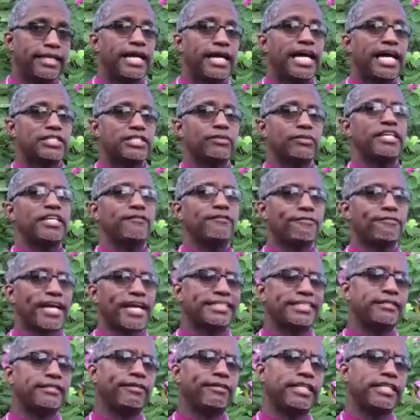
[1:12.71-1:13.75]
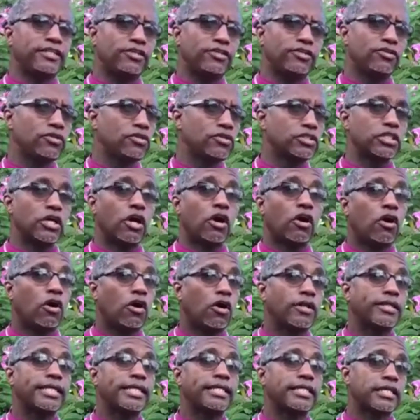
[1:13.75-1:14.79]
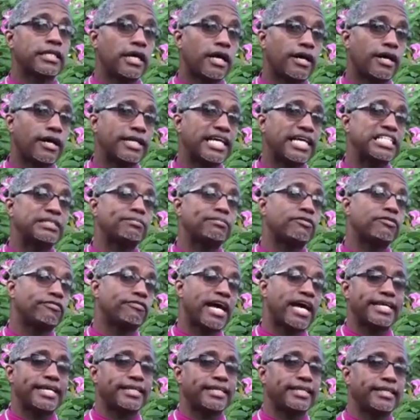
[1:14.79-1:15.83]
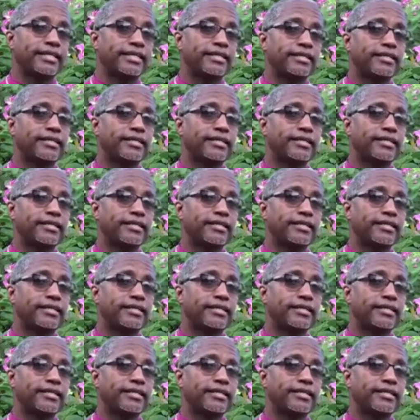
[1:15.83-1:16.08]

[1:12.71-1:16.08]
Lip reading: as we effectively use all that God has provided,